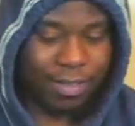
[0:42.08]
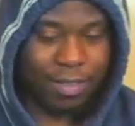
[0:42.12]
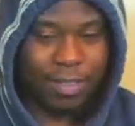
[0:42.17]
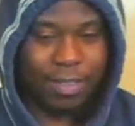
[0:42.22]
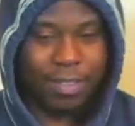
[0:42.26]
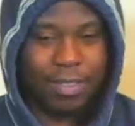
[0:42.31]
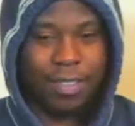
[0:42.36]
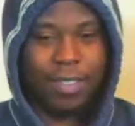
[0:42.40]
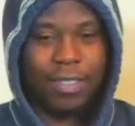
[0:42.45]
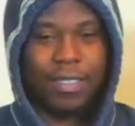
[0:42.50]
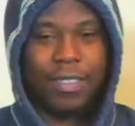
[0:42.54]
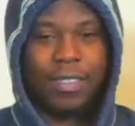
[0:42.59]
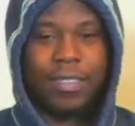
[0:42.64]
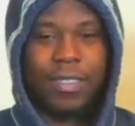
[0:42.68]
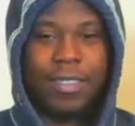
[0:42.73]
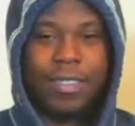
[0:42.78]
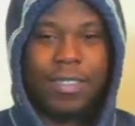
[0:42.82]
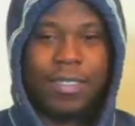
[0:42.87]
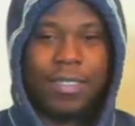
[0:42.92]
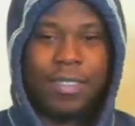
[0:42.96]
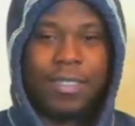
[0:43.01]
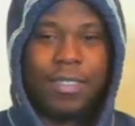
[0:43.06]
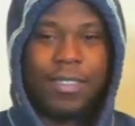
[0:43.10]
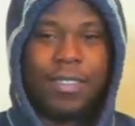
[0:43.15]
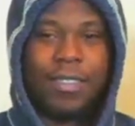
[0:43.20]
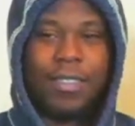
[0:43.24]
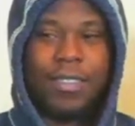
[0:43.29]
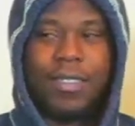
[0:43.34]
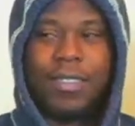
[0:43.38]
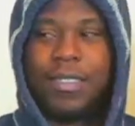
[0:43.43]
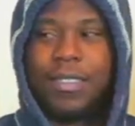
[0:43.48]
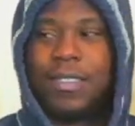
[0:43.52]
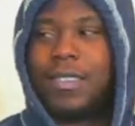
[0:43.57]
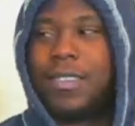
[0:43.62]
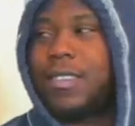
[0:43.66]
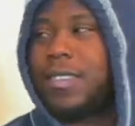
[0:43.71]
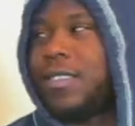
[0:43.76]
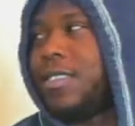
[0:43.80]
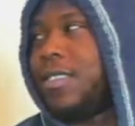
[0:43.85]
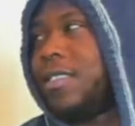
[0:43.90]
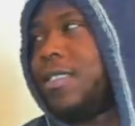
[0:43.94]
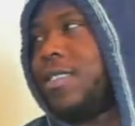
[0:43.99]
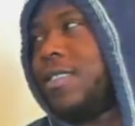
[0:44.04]

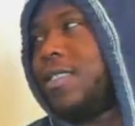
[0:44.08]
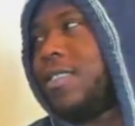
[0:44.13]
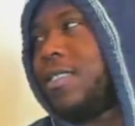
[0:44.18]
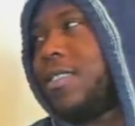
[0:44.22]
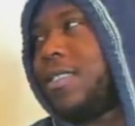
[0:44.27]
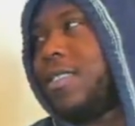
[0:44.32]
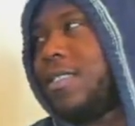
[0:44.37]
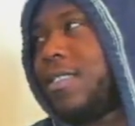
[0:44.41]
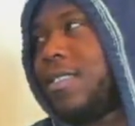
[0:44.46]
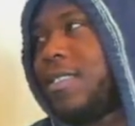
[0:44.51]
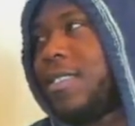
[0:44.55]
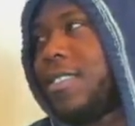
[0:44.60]
[no speech]